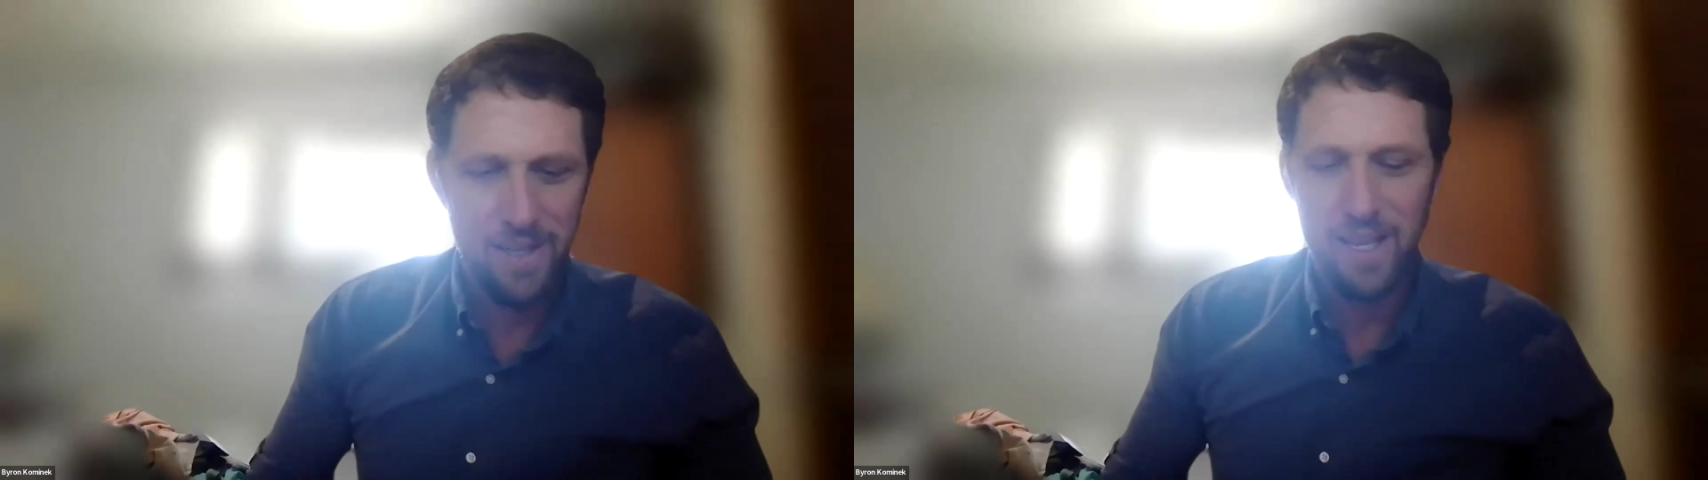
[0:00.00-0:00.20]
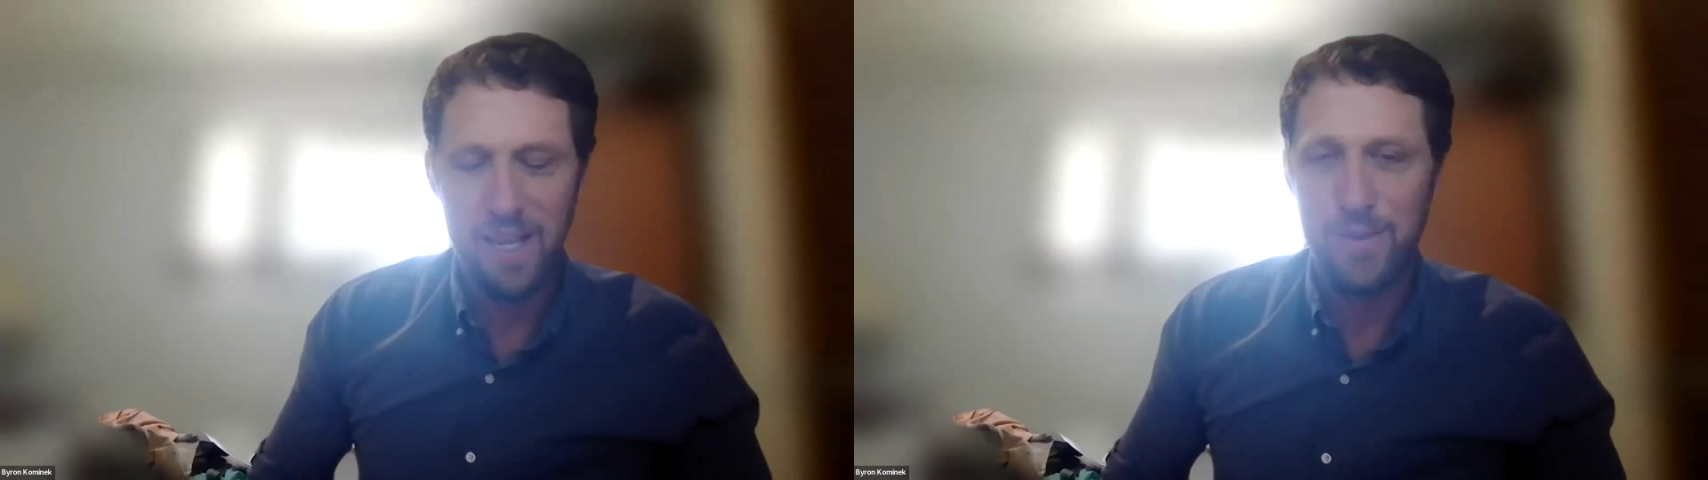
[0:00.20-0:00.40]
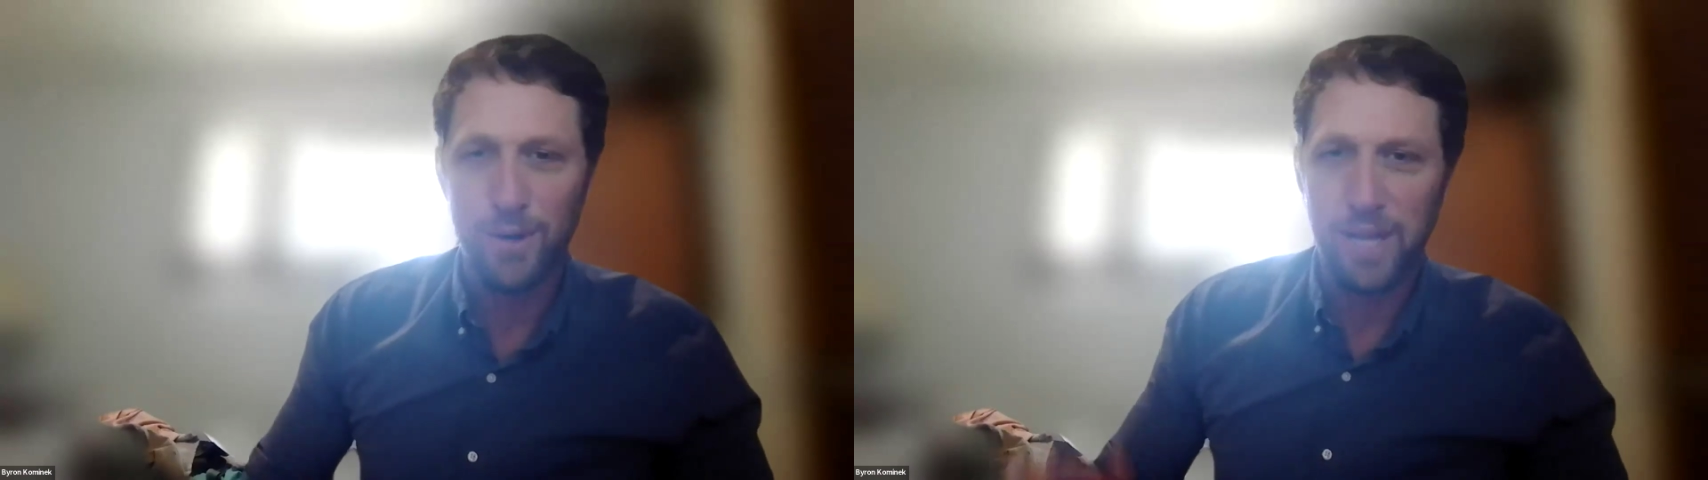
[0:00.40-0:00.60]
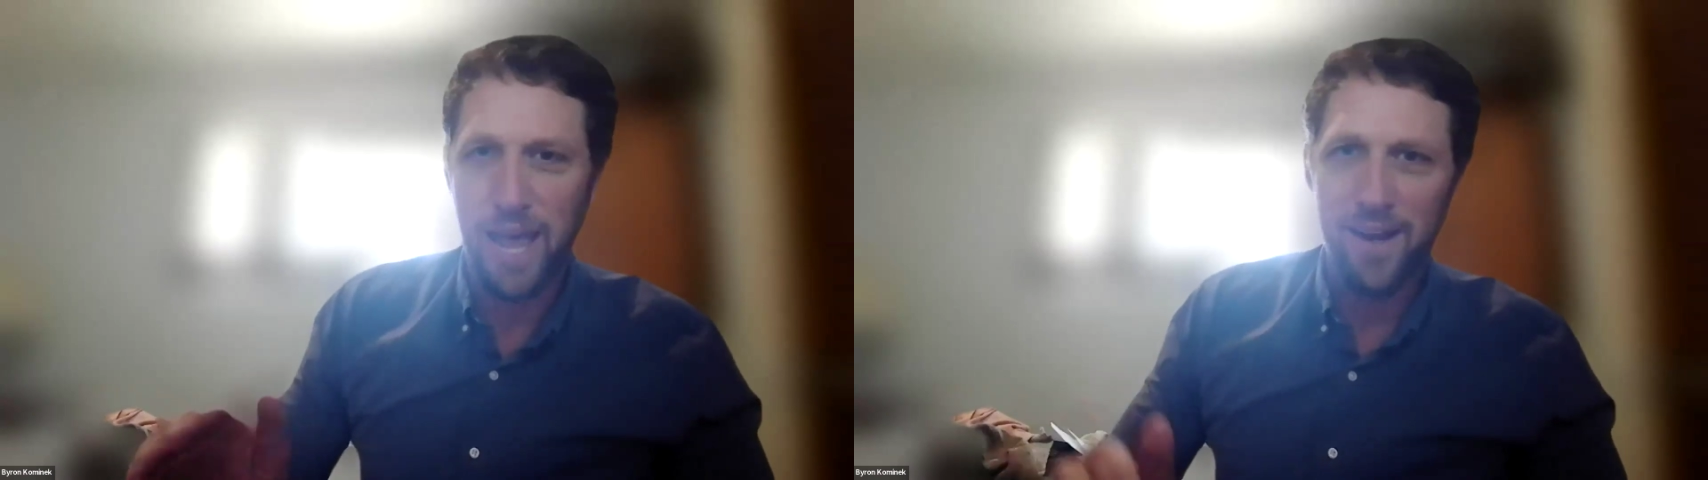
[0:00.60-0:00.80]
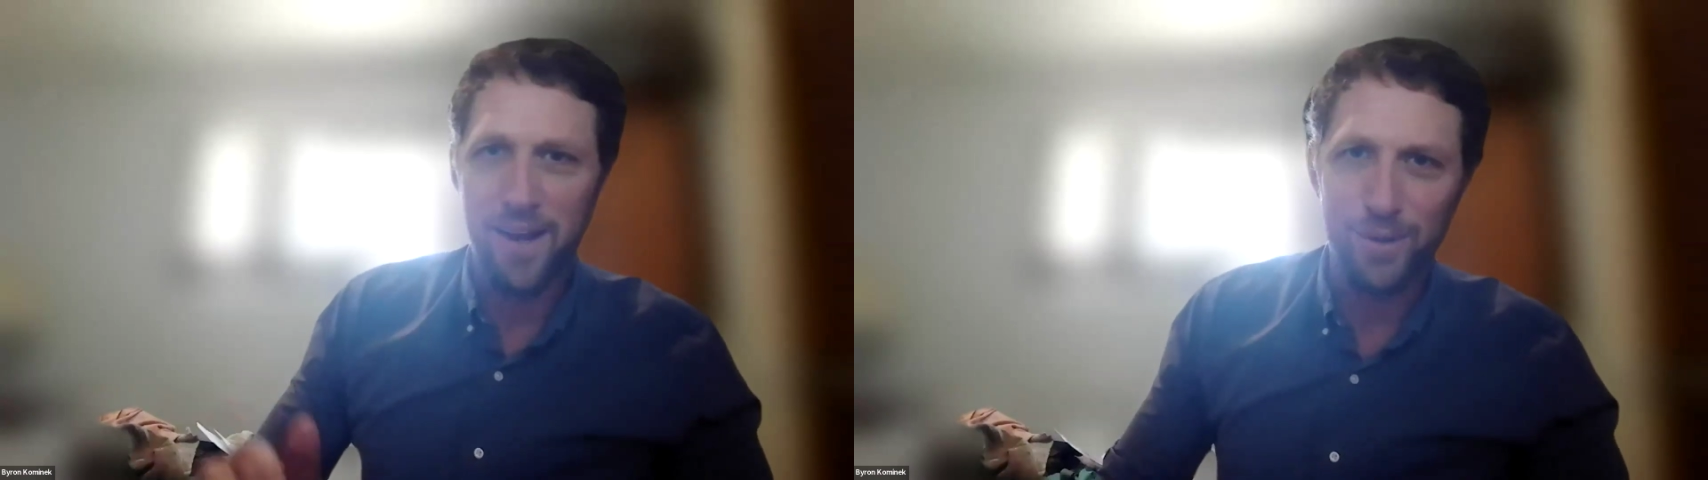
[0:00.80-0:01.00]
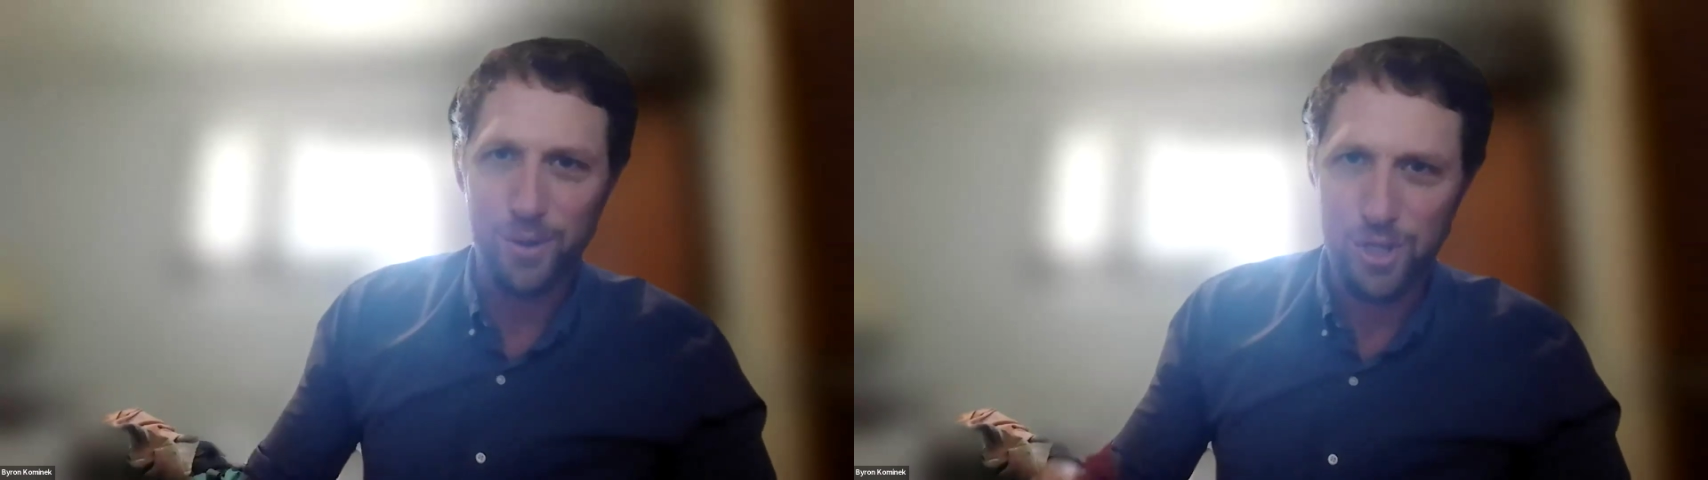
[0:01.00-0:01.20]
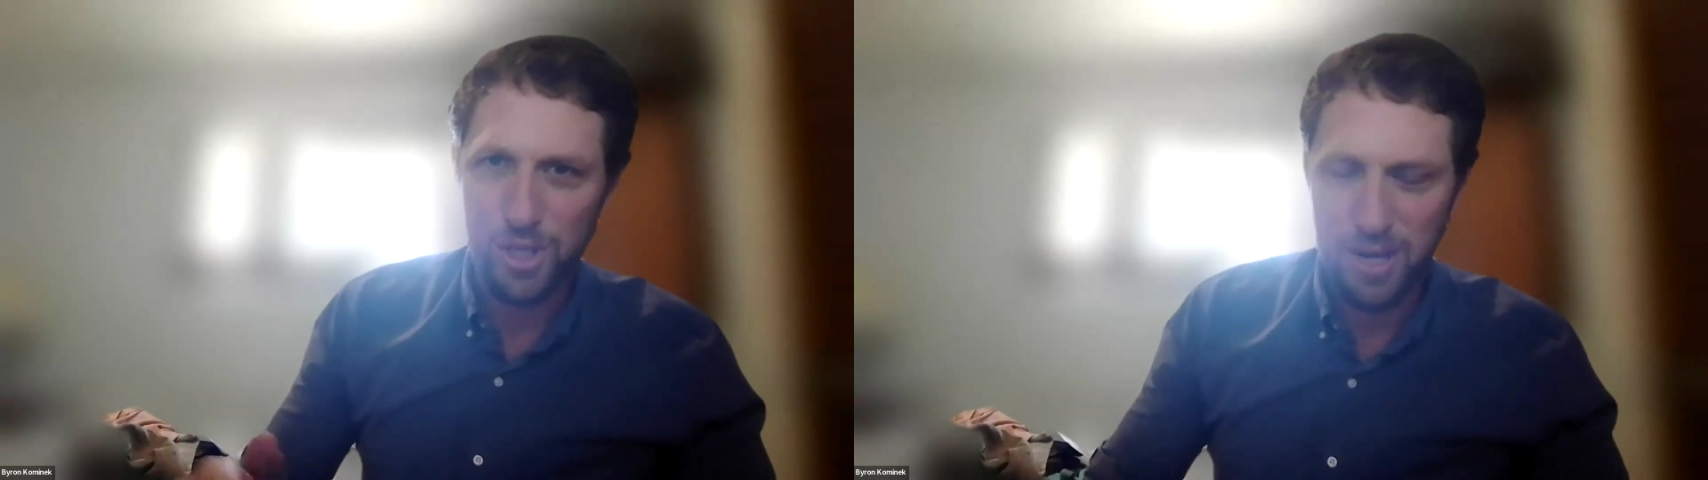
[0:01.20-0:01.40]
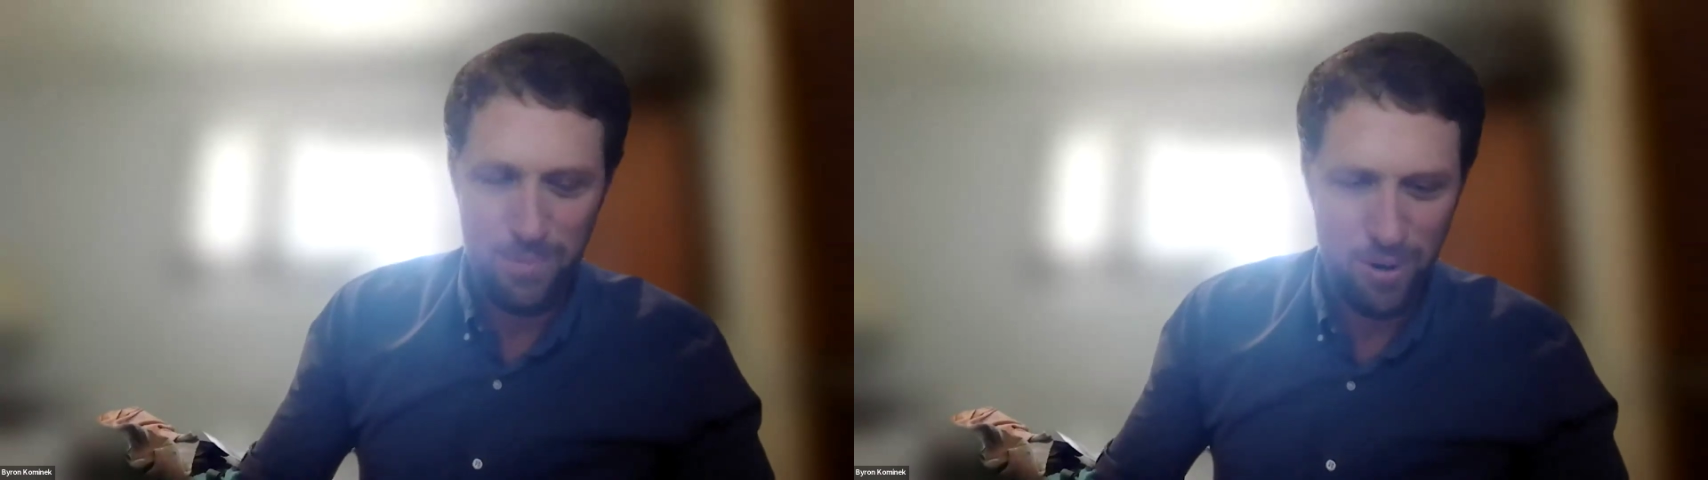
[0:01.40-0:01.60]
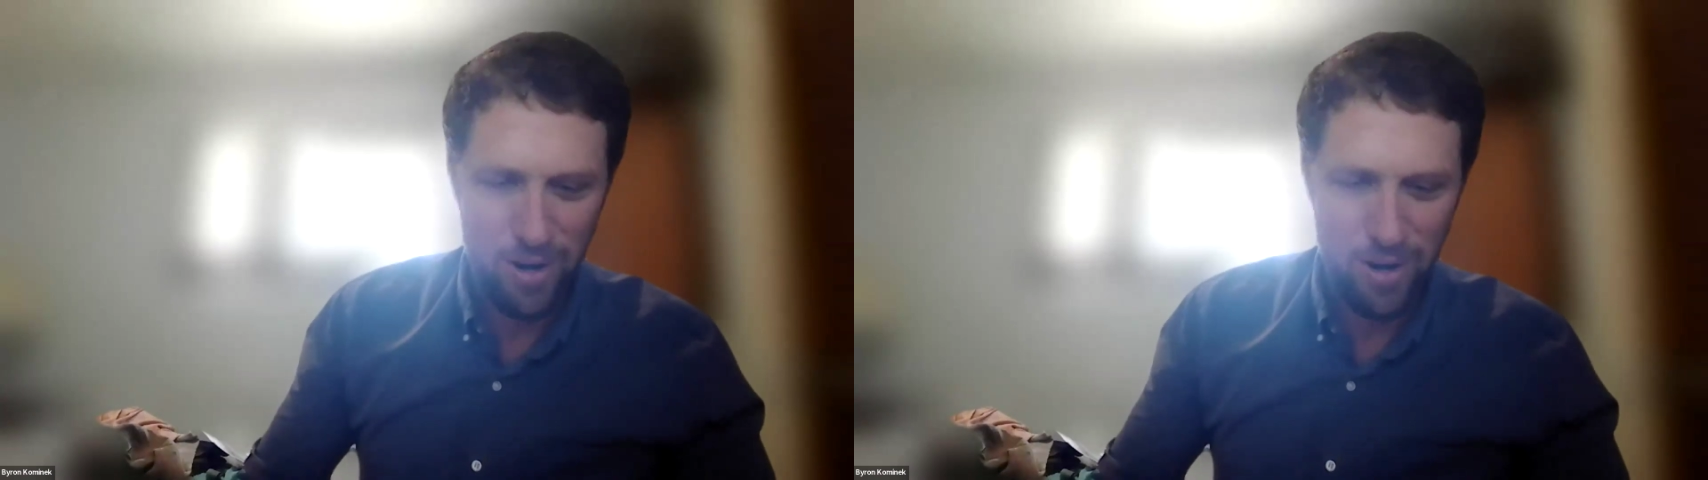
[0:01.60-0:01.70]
either cattle or sheep